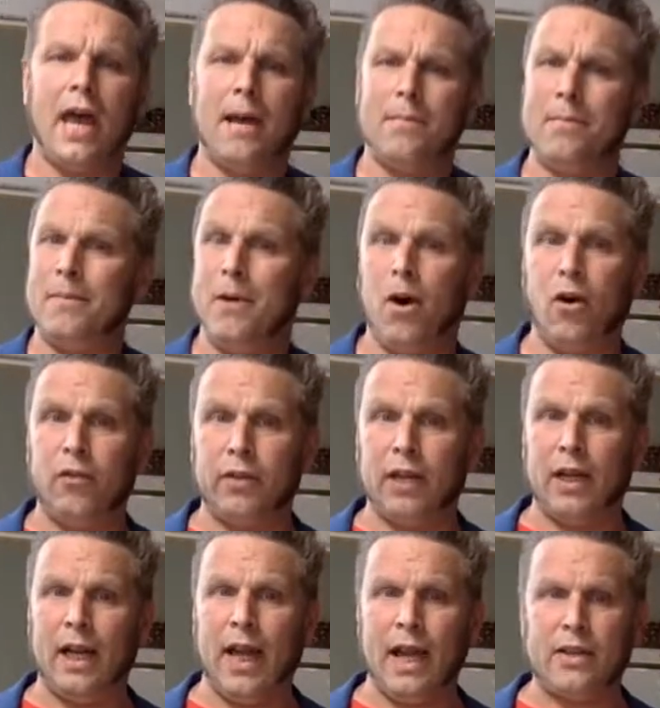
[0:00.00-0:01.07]
over the
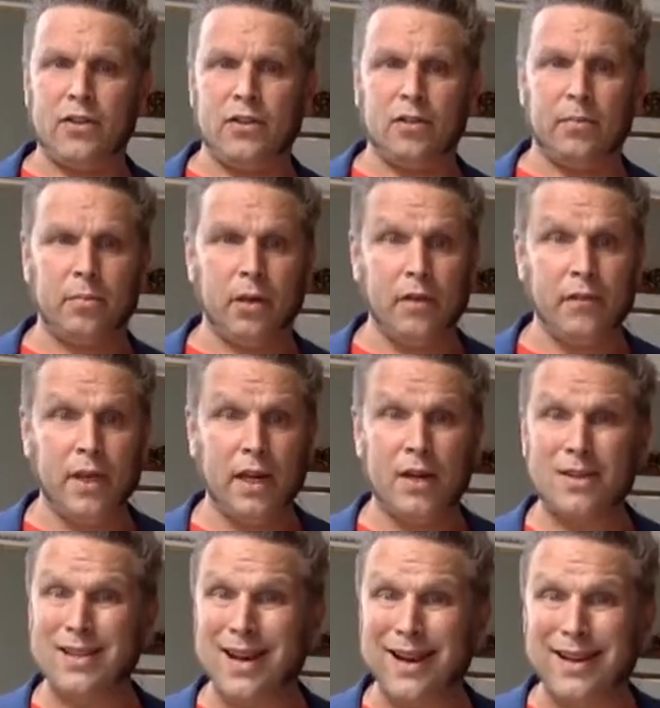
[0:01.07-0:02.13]
last number of years are
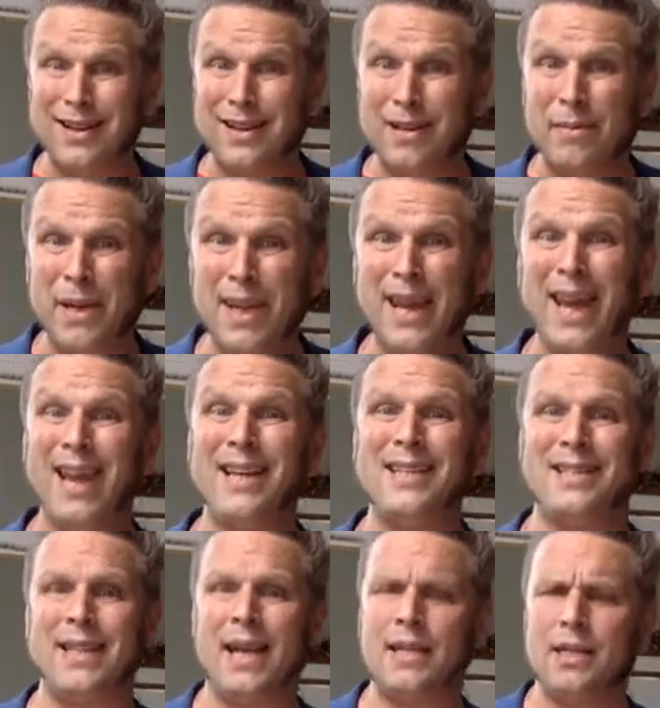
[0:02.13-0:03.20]
going to be
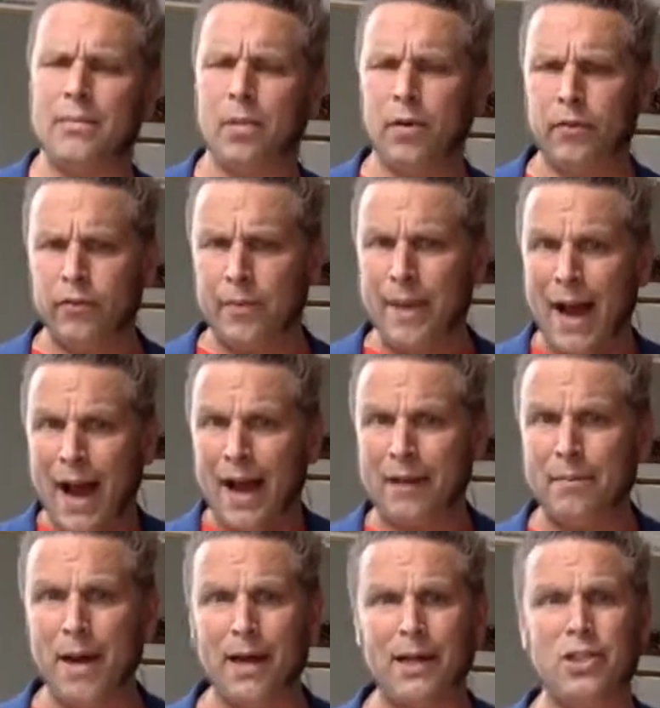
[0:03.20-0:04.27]
accessible from Ad
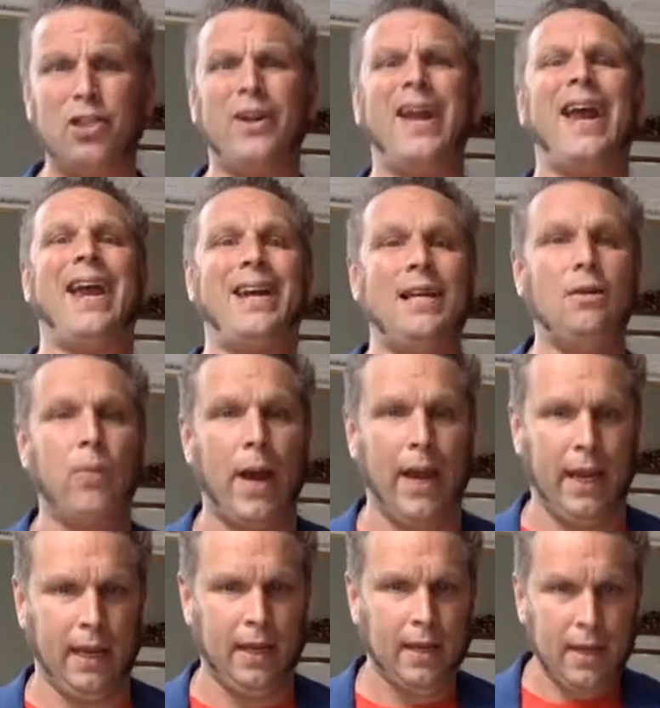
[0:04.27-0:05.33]
Manager anyway.
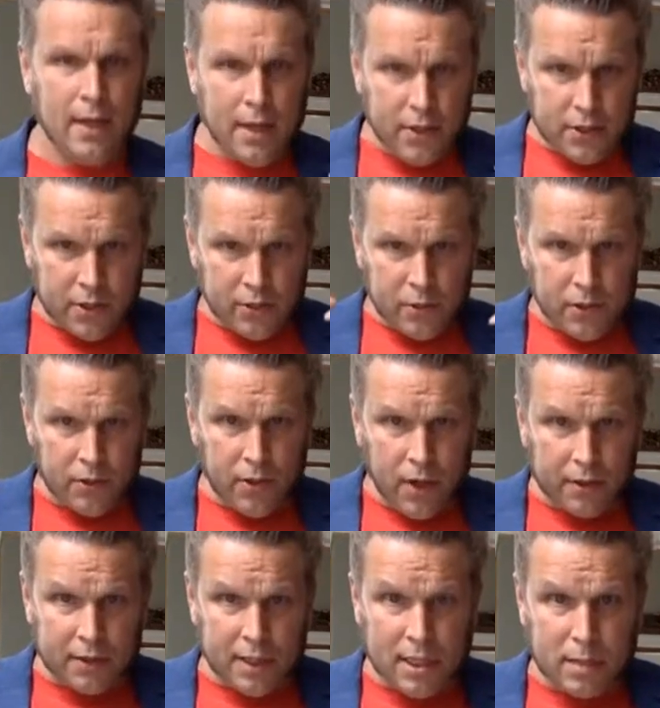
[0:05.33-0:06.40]
So do not
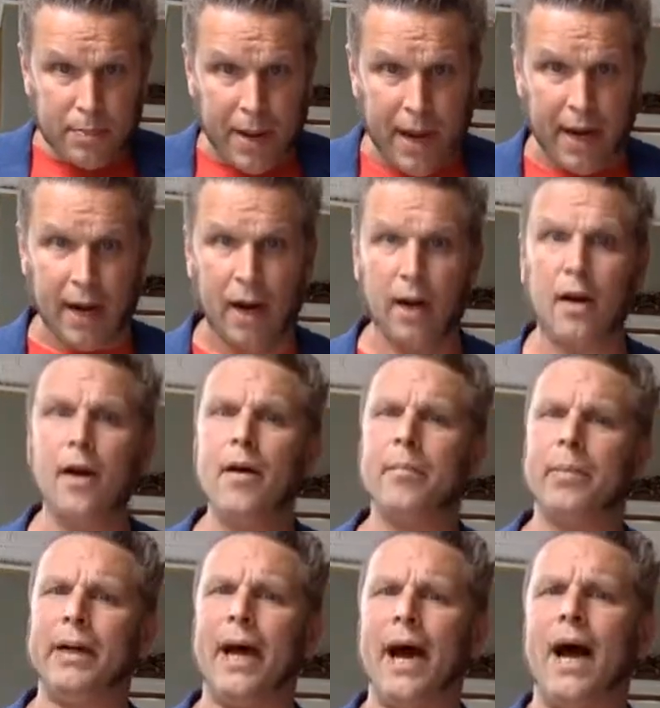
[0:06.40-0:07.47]
despair, but
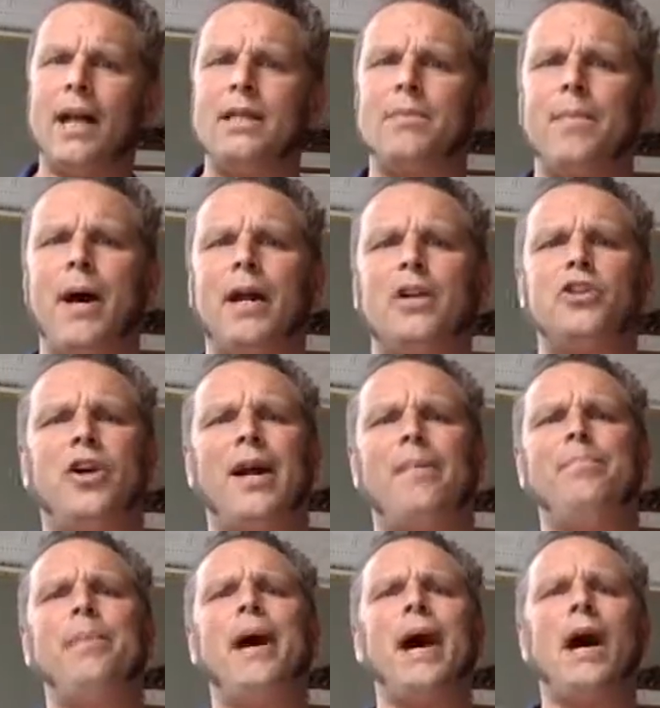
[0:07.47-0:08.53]
Ads Manager and
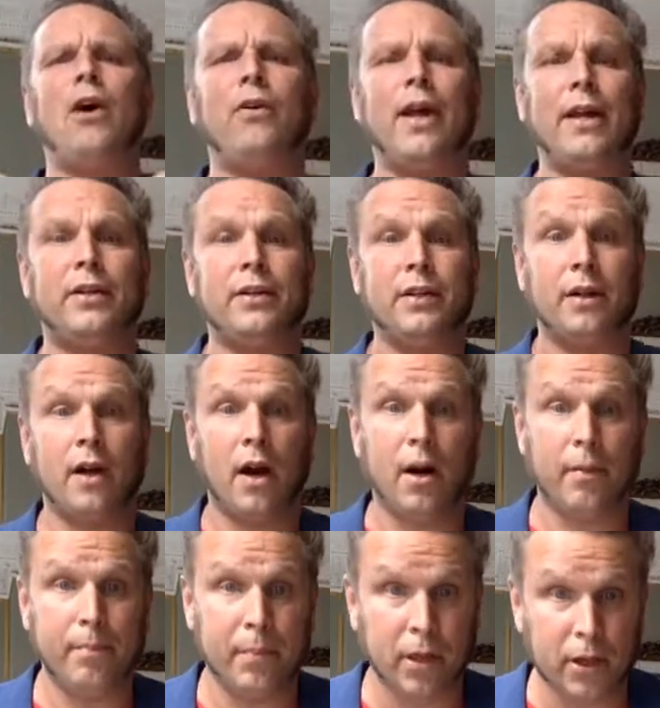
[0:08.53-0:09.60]
Power Editor are
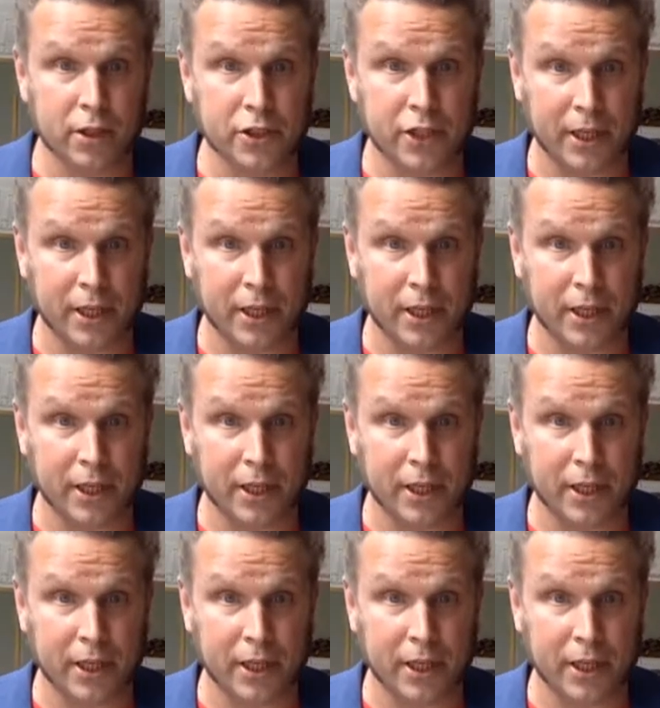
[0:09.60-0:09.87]
merging.